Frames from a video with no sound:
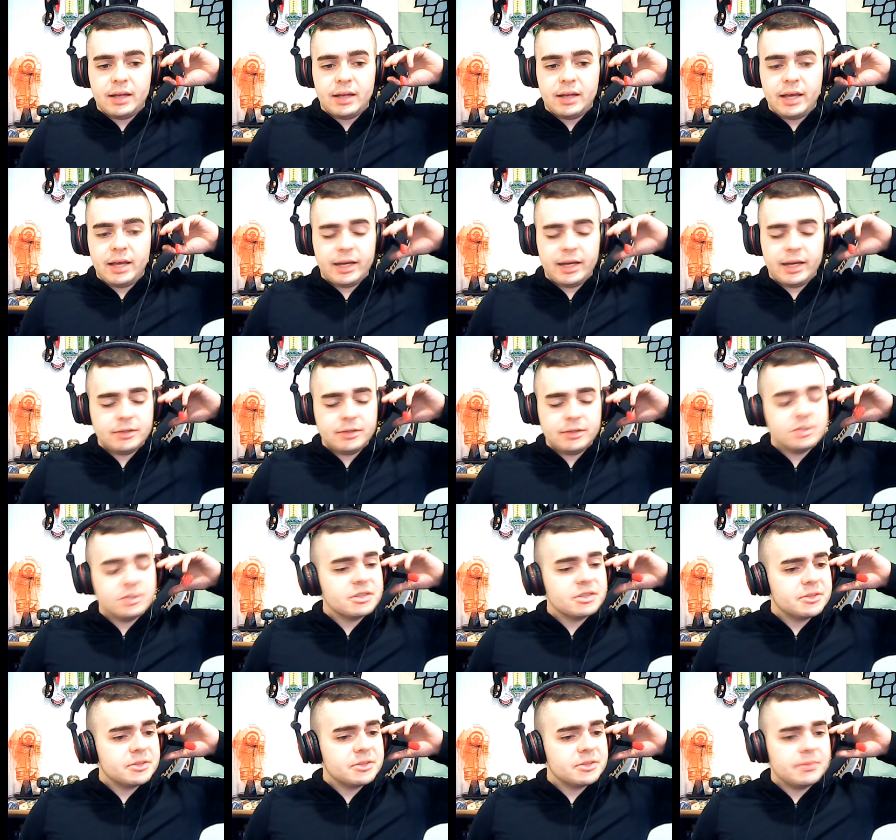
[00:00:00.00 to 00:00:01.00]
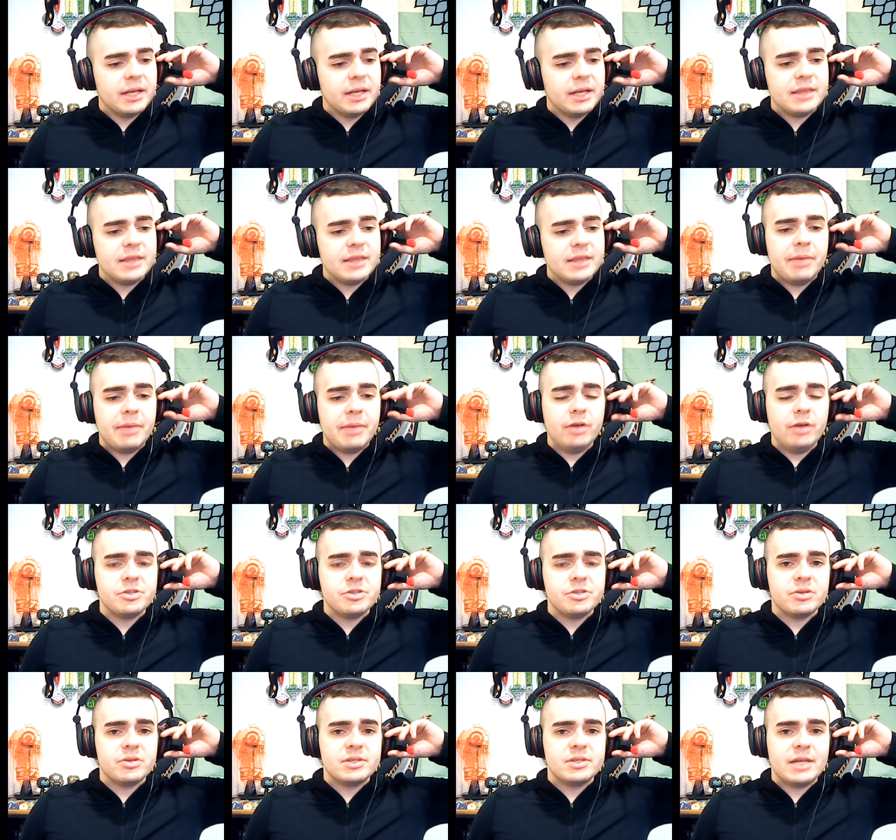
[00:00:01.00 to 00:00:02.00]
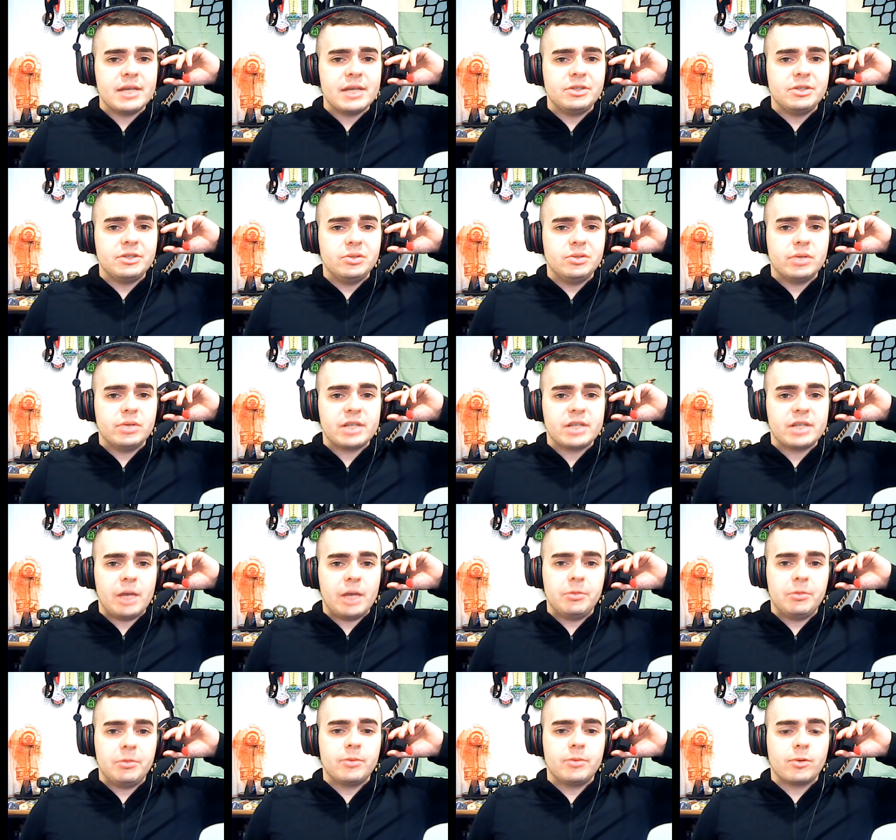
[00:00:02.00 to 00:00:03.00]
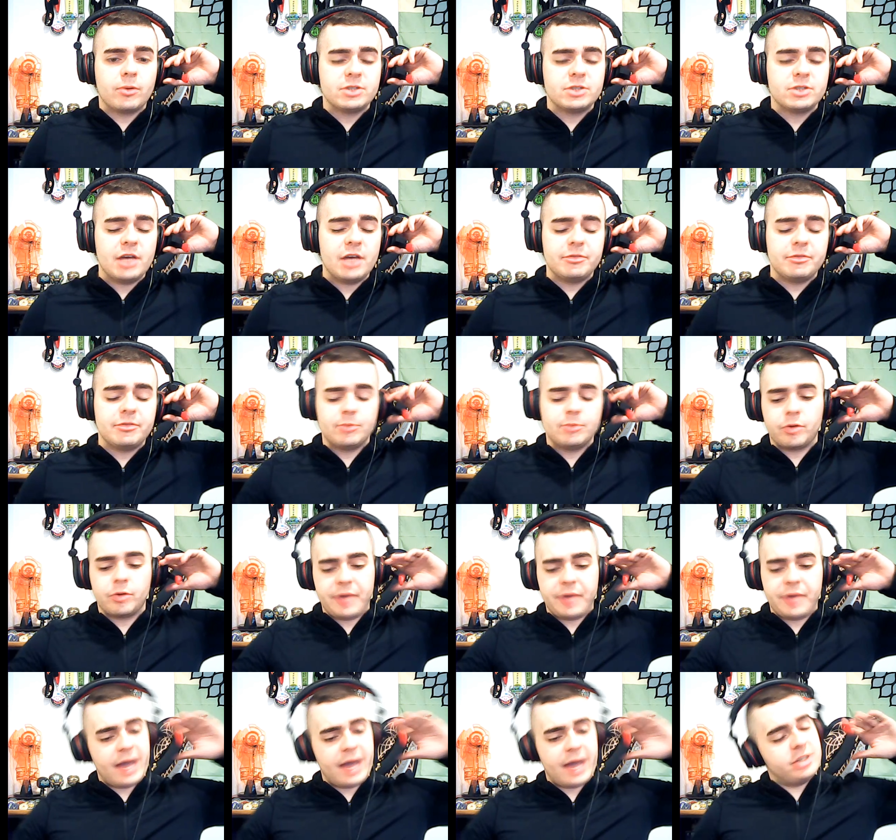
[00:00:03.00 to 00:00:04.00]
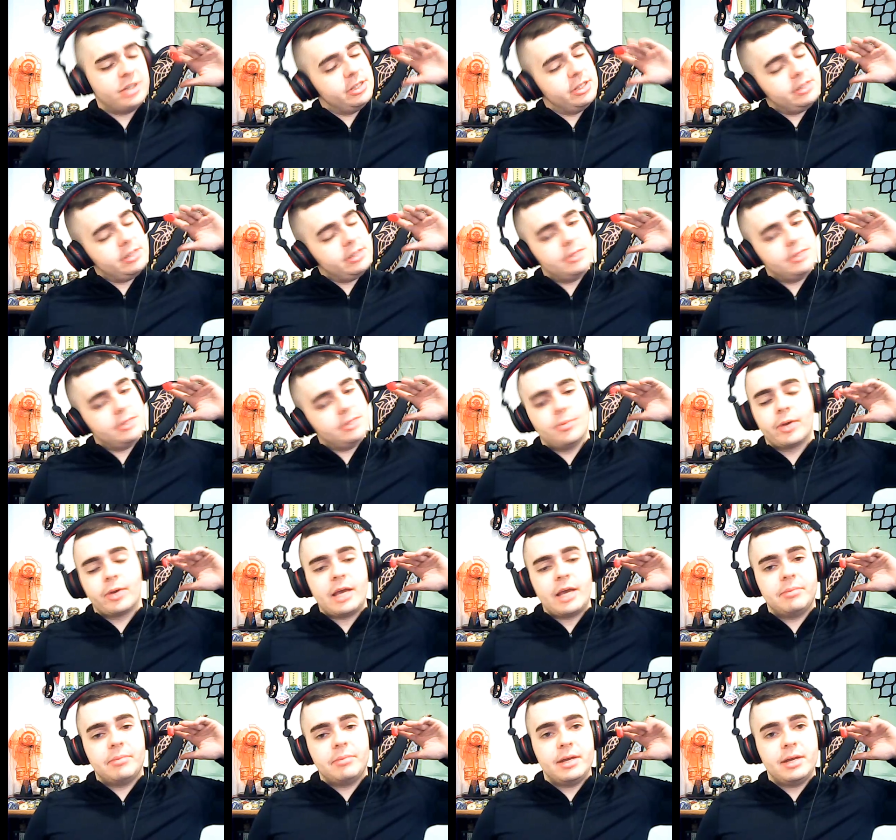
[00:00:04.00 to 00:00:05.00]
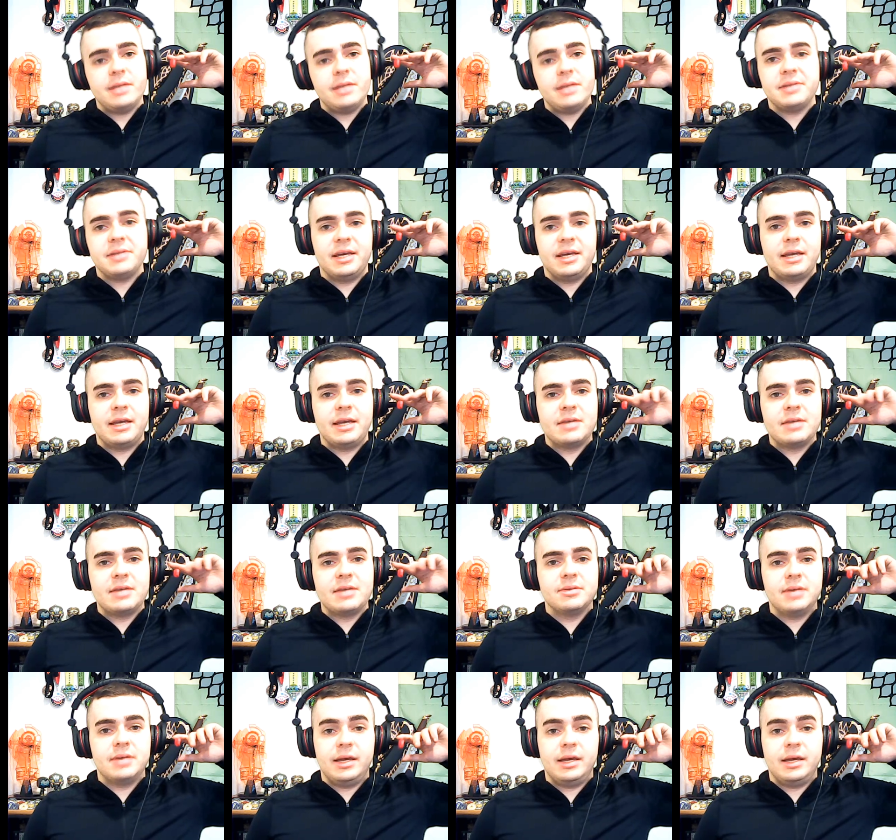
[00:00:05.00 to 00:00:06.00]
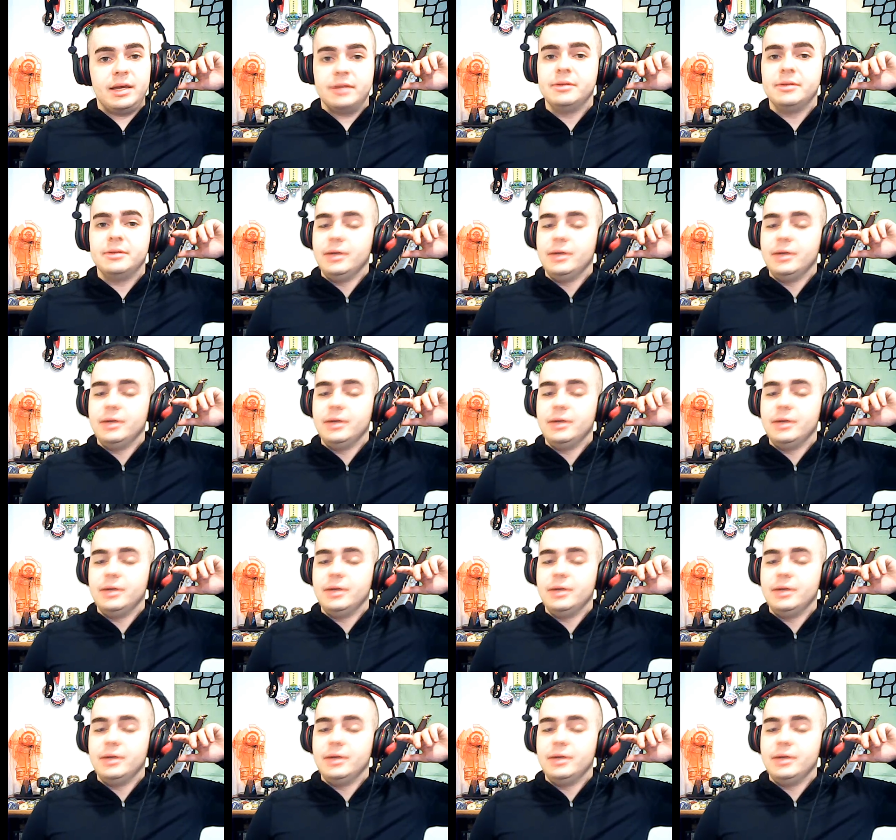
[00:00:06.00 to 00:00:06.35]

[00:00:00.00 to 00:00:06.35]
And just hit that bell so you can stay tuned as I upload more stuff, more reactions, more gameplays, and as and